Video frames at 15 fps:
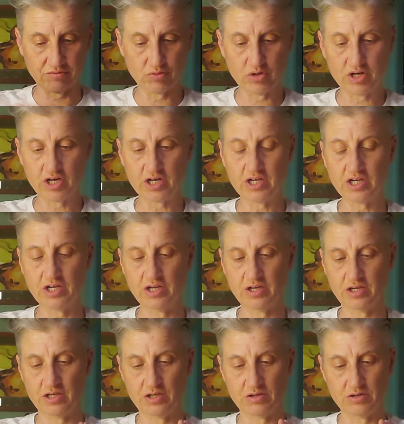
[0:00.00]
work,
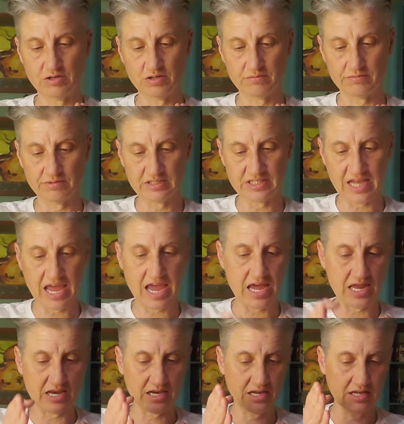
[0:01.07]
you're
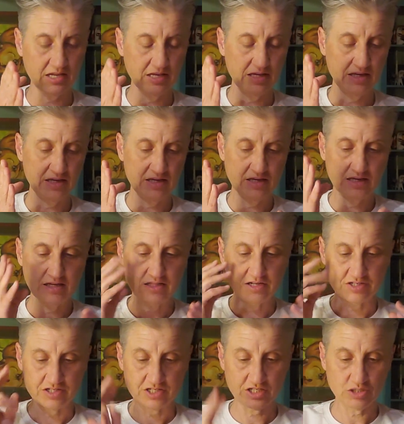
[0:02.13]
sad.
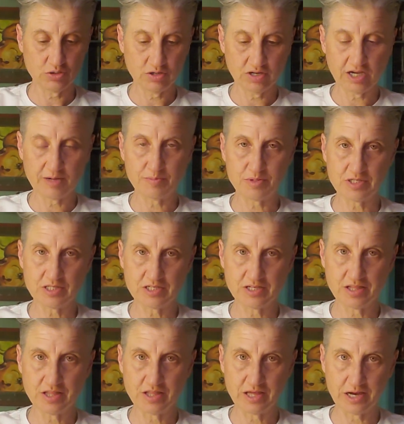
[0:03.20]
There's a Two of Cups
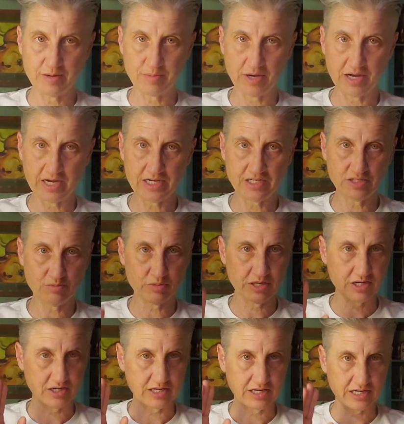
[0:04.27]
there behind you, but
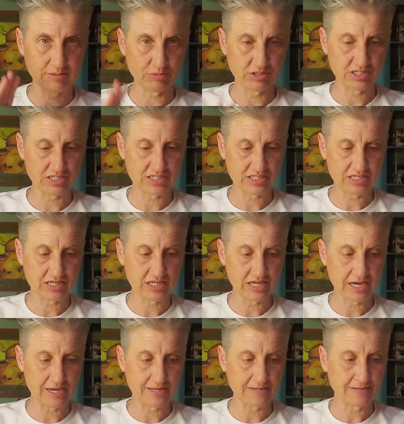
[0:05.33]
you're not able to see it
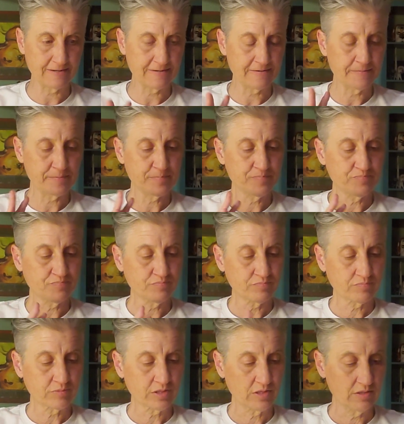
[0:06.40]
yet.
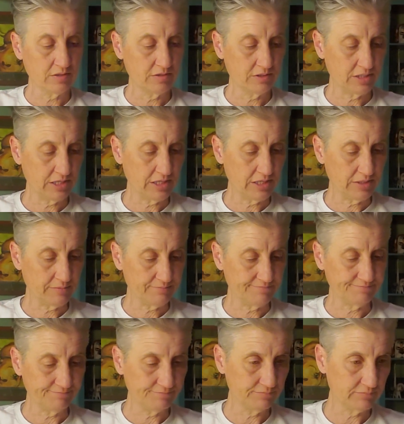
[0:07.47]

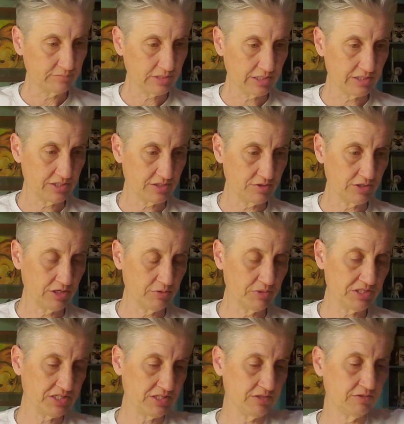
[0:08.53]
And so here we
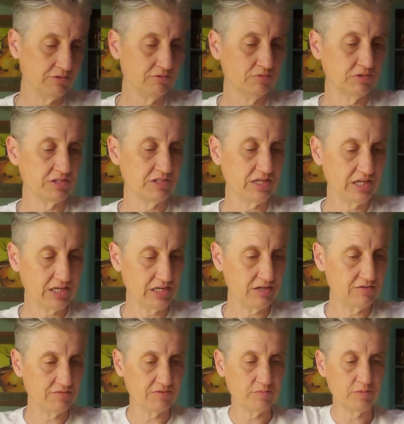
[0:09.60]
see what's
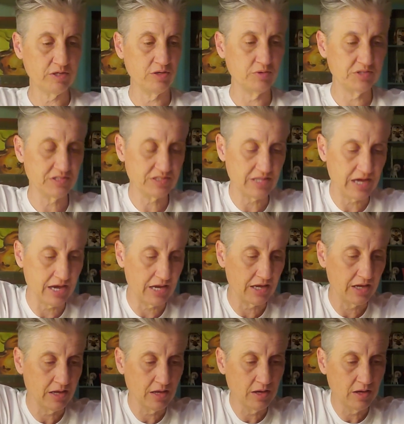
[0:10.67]
hidden from you is that